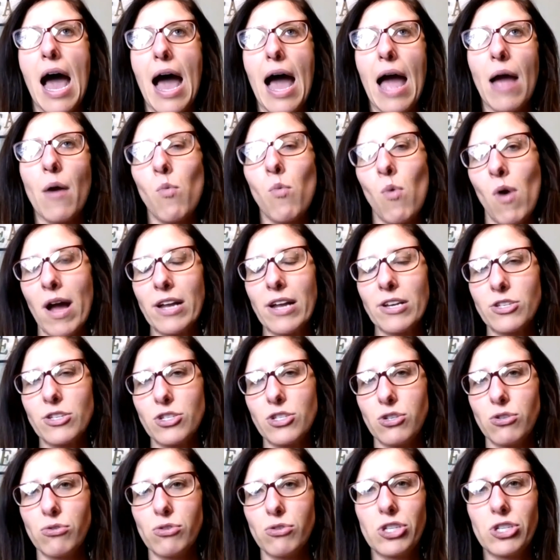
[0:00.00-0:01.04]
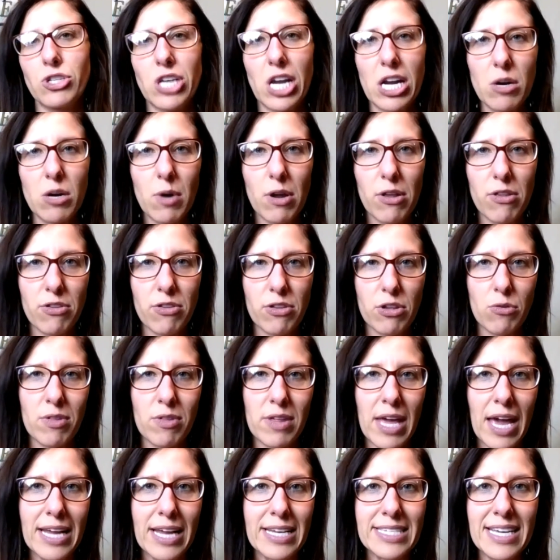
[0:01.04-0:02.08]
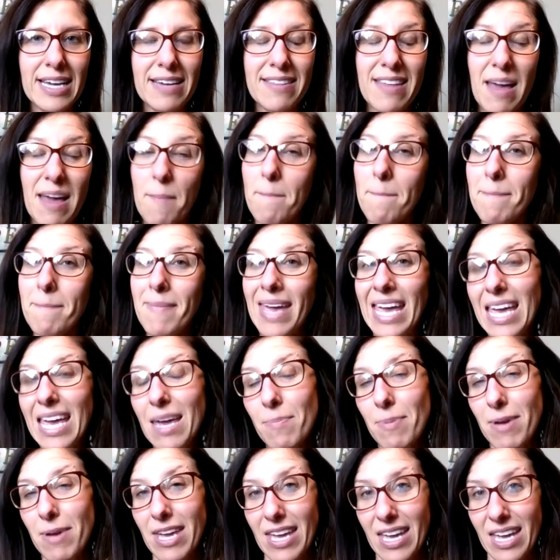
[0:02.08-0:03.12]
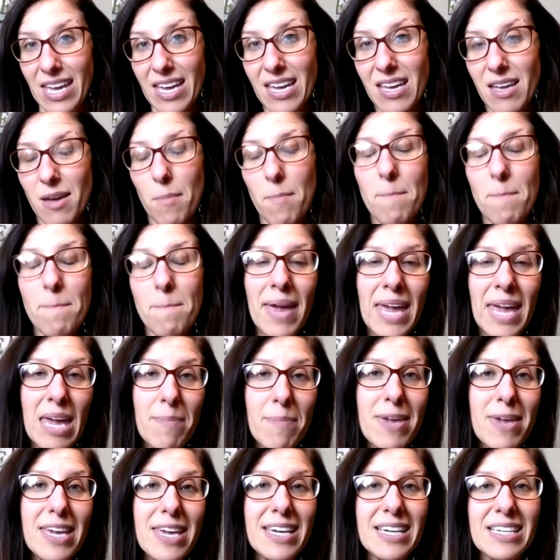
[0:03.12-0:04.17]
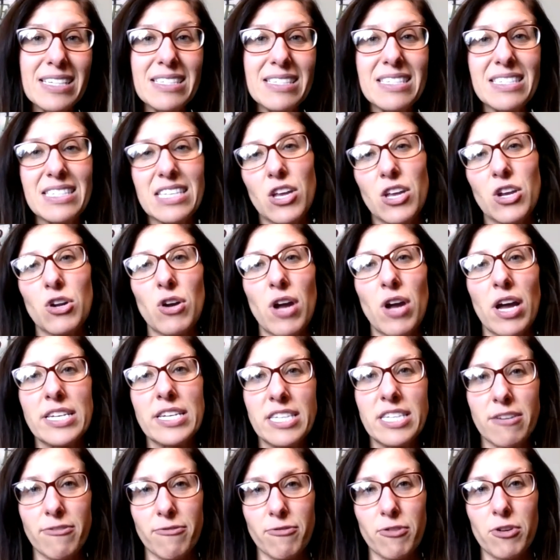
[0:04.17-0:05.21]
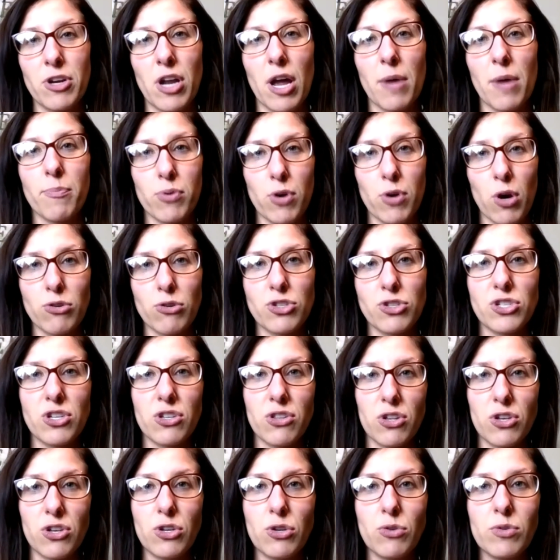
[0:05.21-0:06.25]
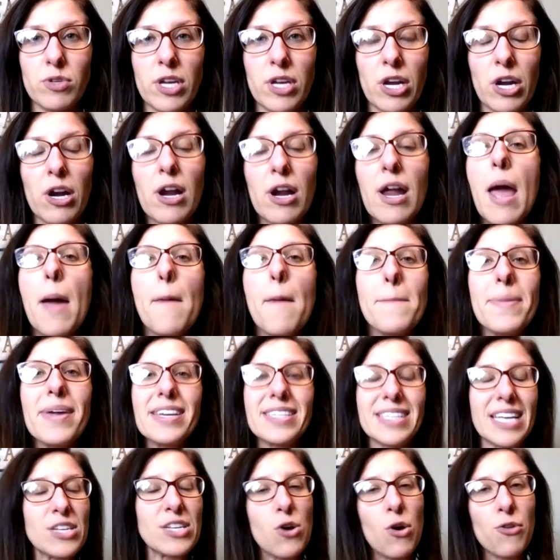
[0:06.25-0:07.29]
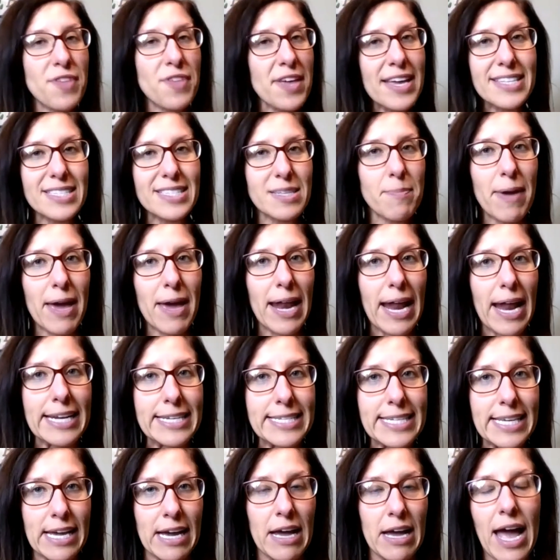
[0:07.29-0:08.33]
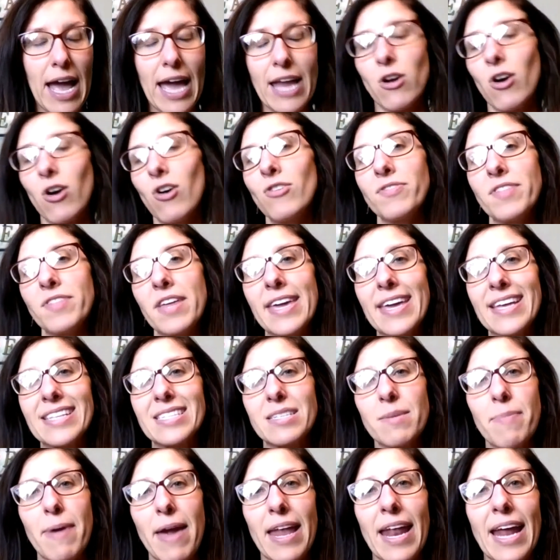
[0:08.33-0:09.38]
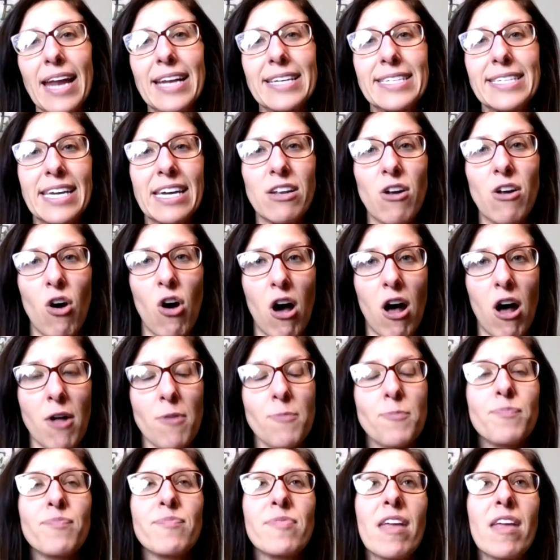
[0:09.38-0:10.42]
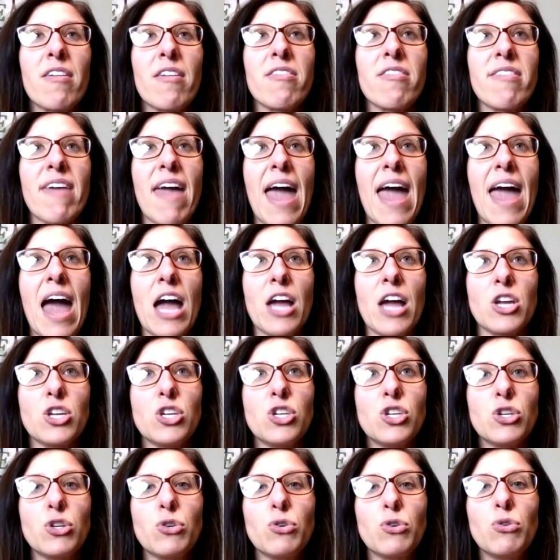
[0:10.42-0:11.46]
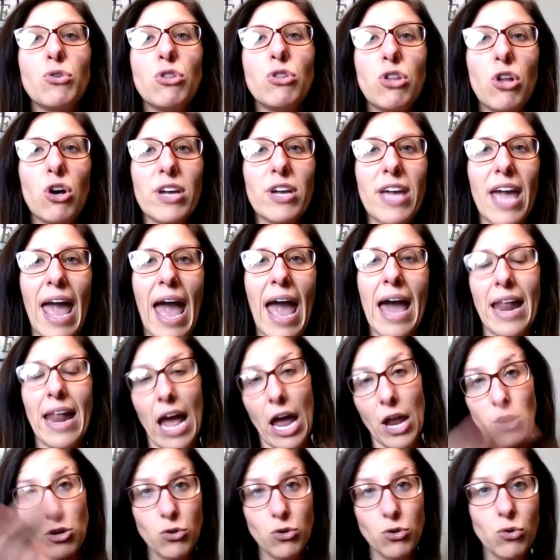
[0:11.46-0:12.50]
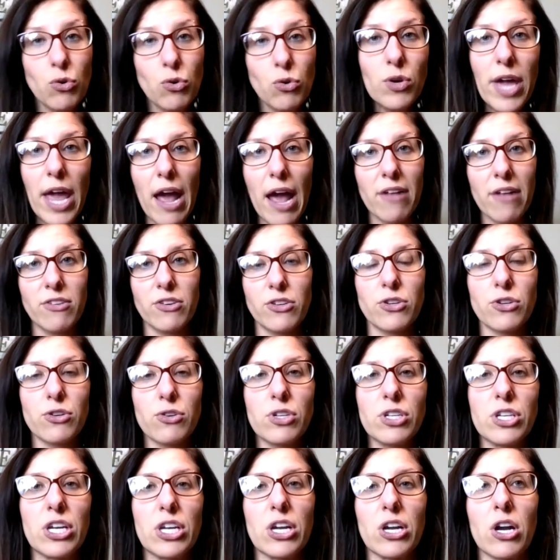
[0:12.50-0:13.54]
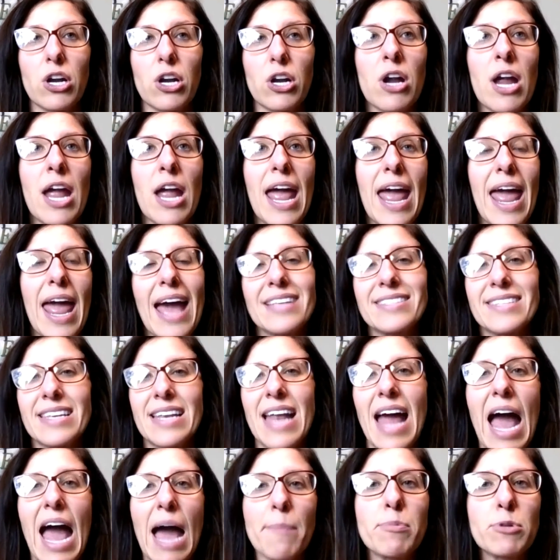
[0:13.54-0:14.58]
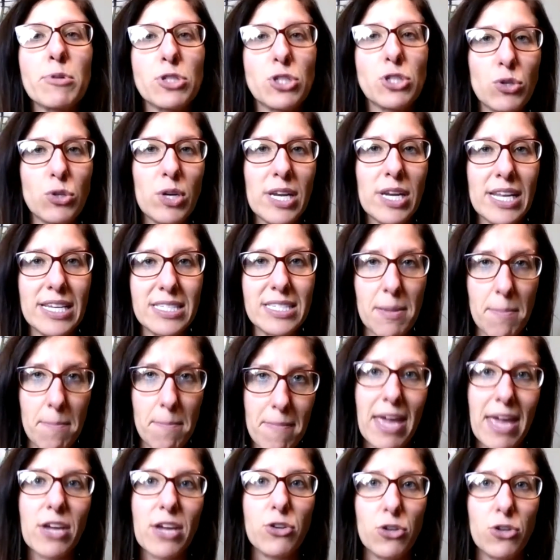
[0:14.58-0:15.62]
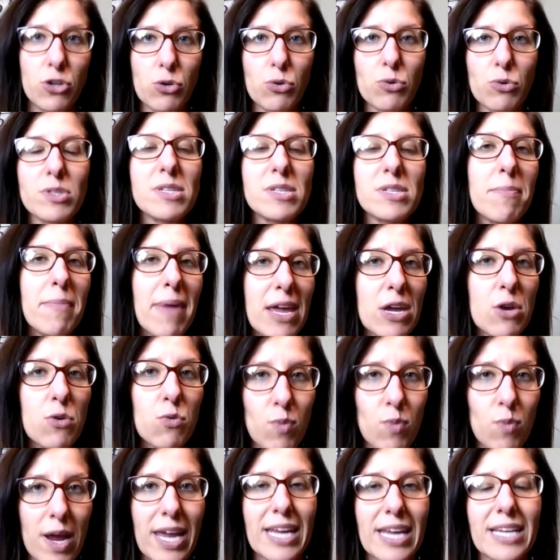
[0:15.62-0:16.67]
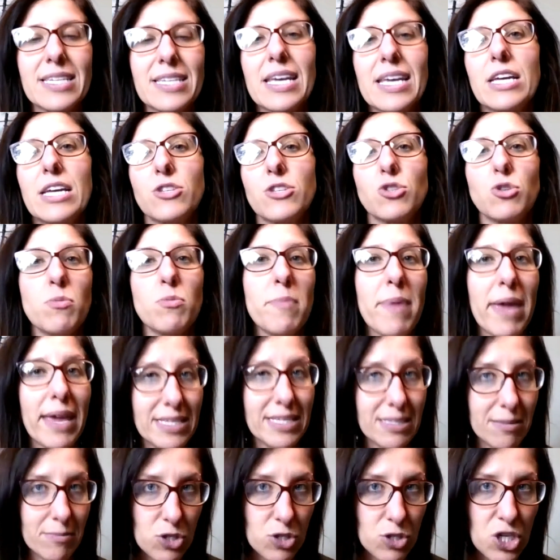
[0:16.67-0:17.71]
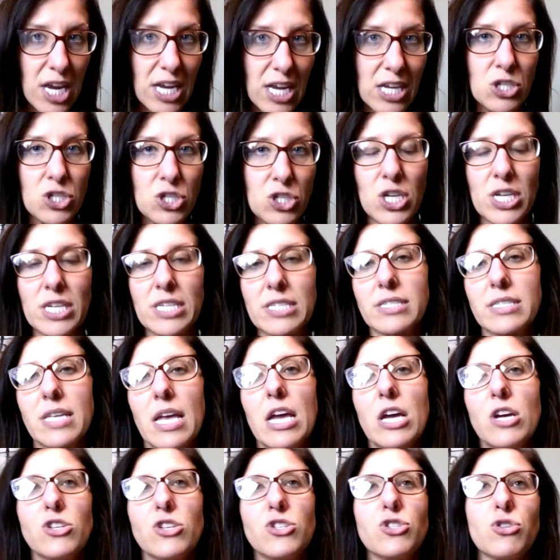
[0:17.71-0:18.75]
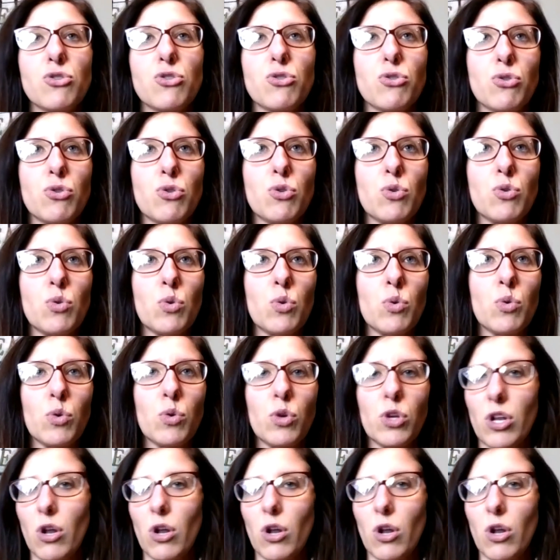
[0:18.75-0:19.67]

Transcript: I want to share with you the idea that maybe consider a different approach to the new year, because I don't think it's a bad idea. I don't think it's a bad idea at all that you look at a new calendar year as an opportunity to make new, to make right, to make some changes, to